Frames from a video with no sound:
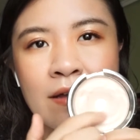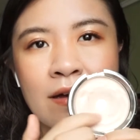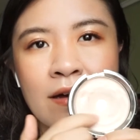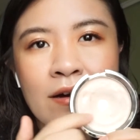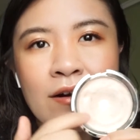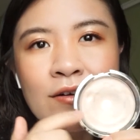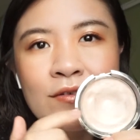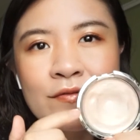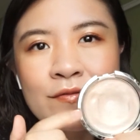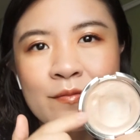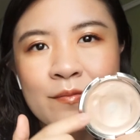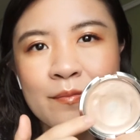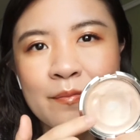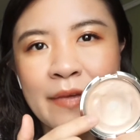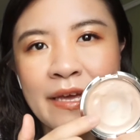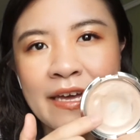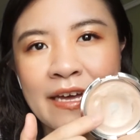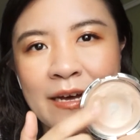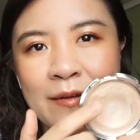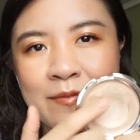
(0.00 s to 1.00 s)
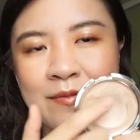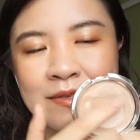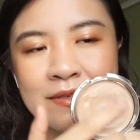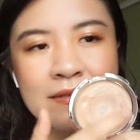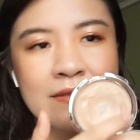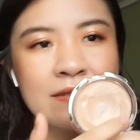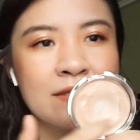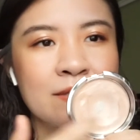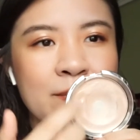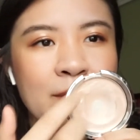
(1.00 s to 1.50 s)
of makeup
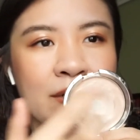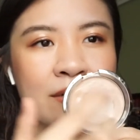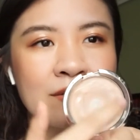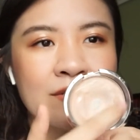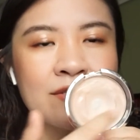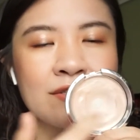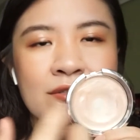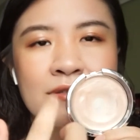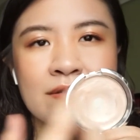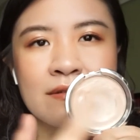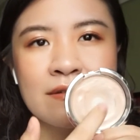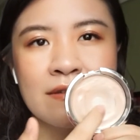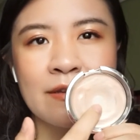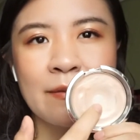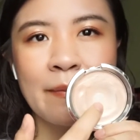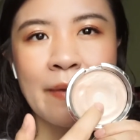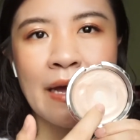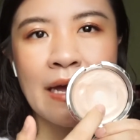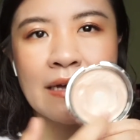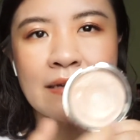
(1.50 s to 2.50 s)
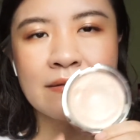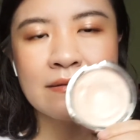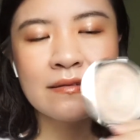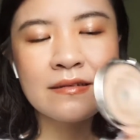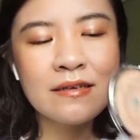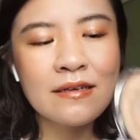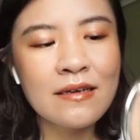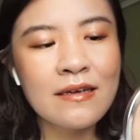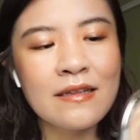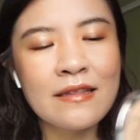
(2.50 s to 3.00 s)
sponge in the pan.
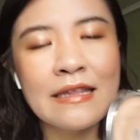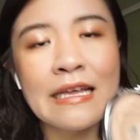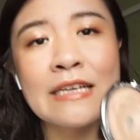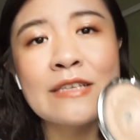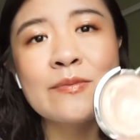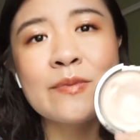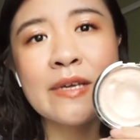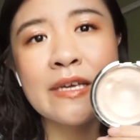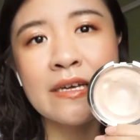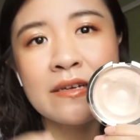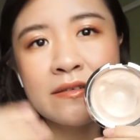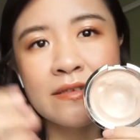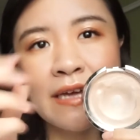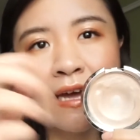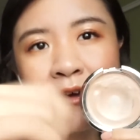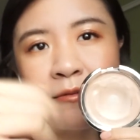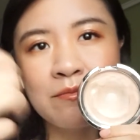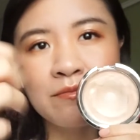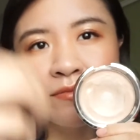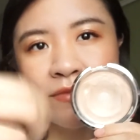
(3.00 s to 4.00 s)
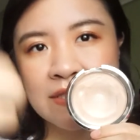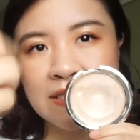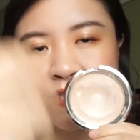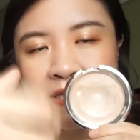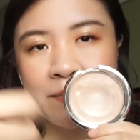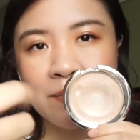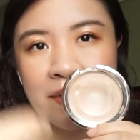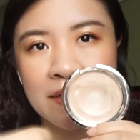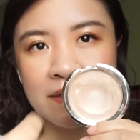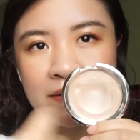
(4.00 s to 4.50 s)
That's because I'm
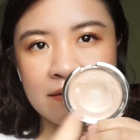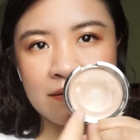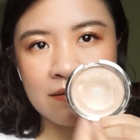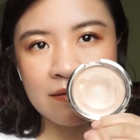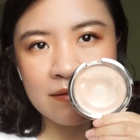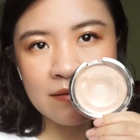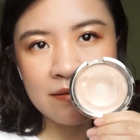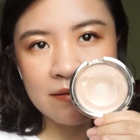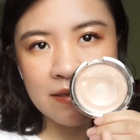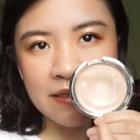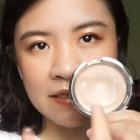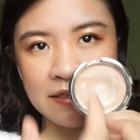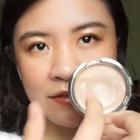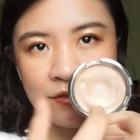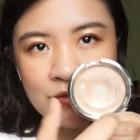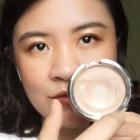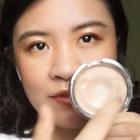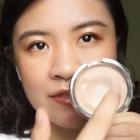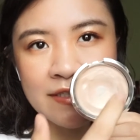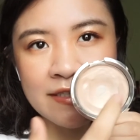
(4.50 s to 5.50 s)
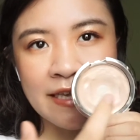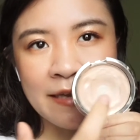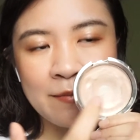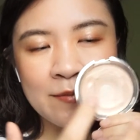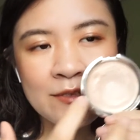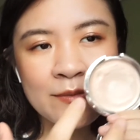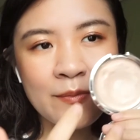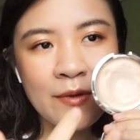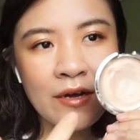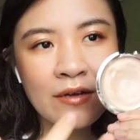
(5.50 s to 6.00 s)
dipping into the same
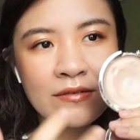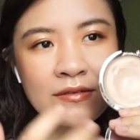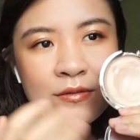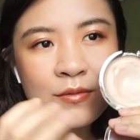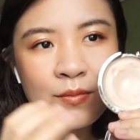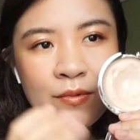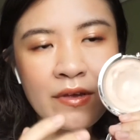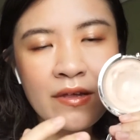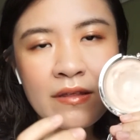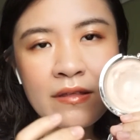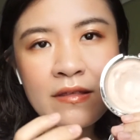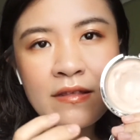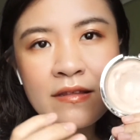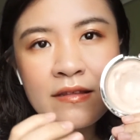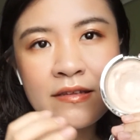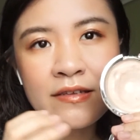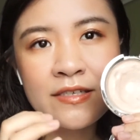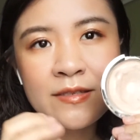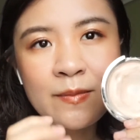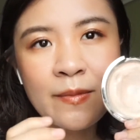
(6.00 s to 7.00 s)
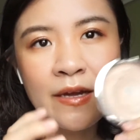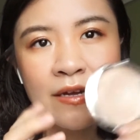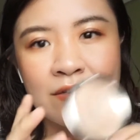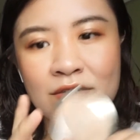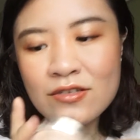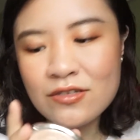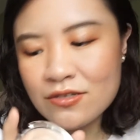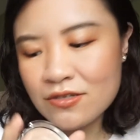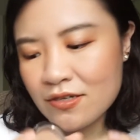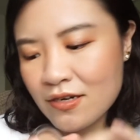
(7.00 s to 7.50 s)
spot with the
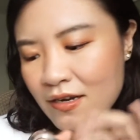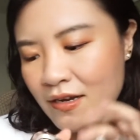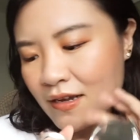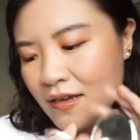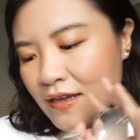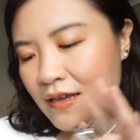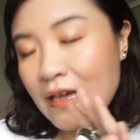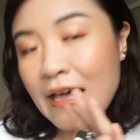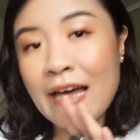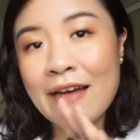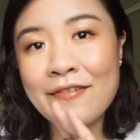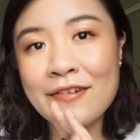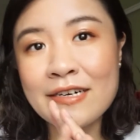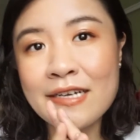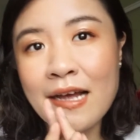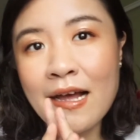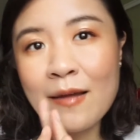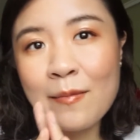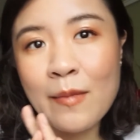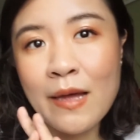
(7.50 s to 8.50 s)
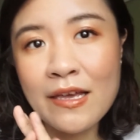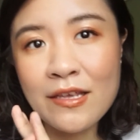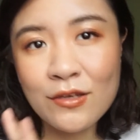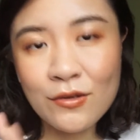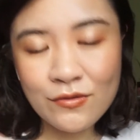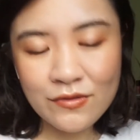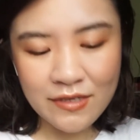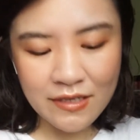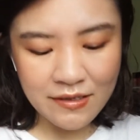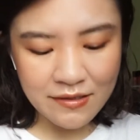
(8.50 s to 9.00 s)
sponge every time I
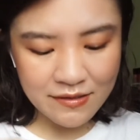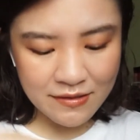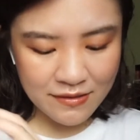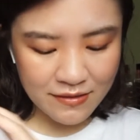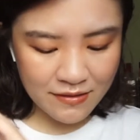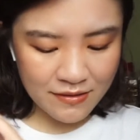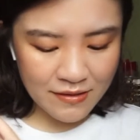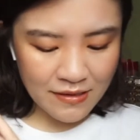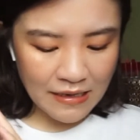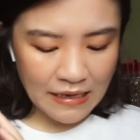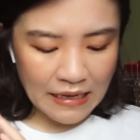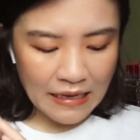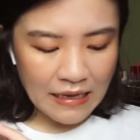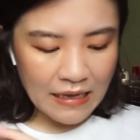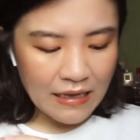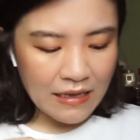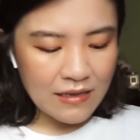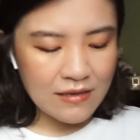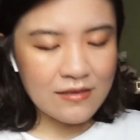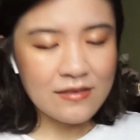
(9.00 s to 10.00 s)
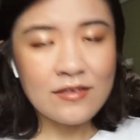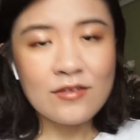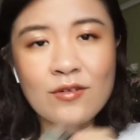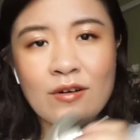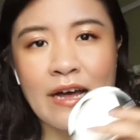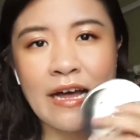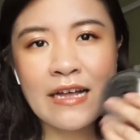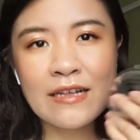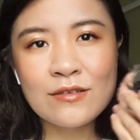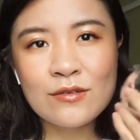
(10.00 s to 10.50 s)
use this. Still,
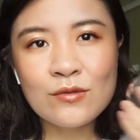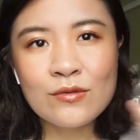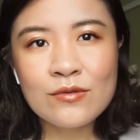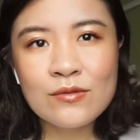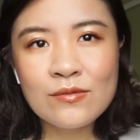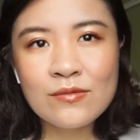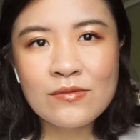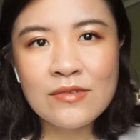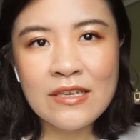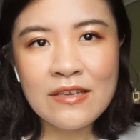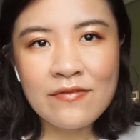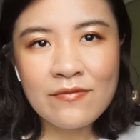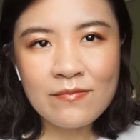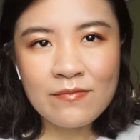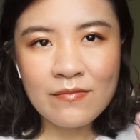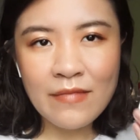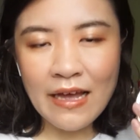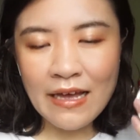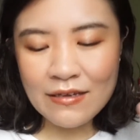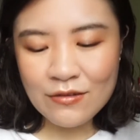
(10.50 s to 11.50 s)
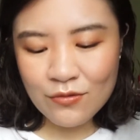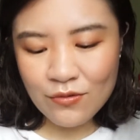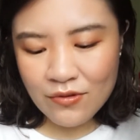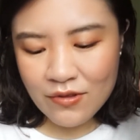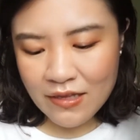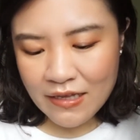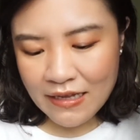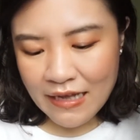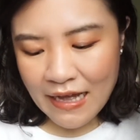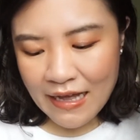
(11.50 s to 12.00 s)
I don't
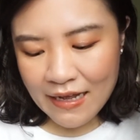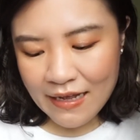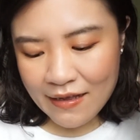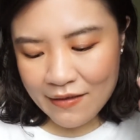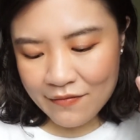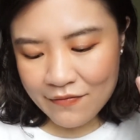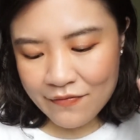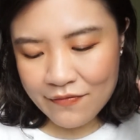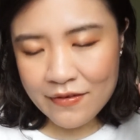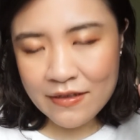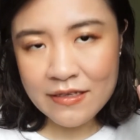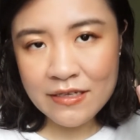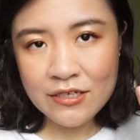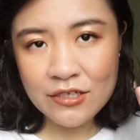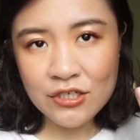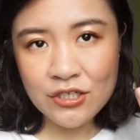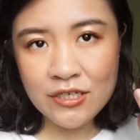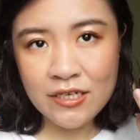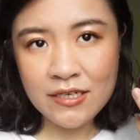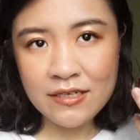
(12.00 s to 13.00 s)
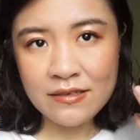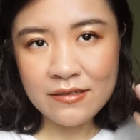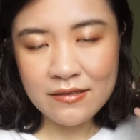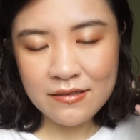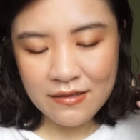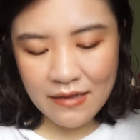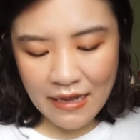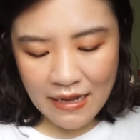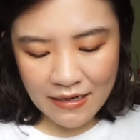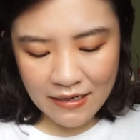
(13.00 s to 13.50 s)
think I can finish
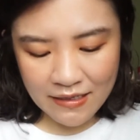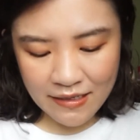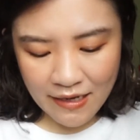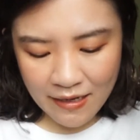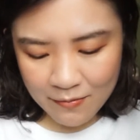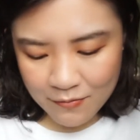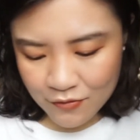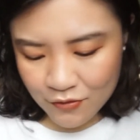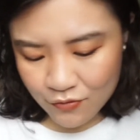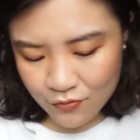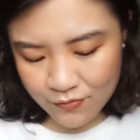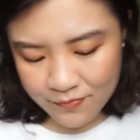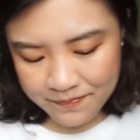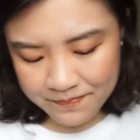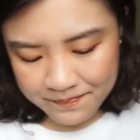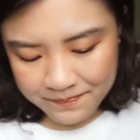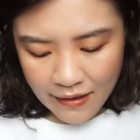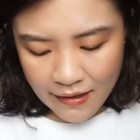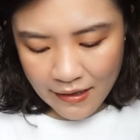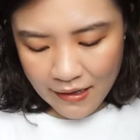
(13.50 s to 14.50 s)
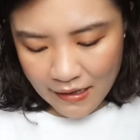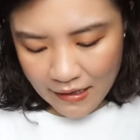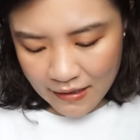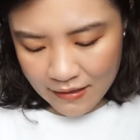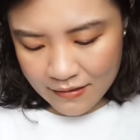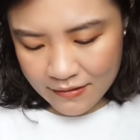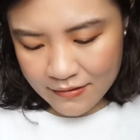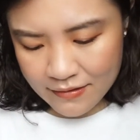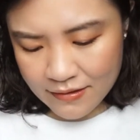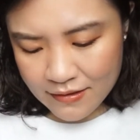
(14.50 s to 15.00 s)
this anytime soon.
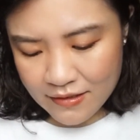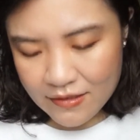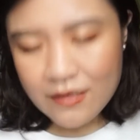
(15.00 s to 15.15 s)
And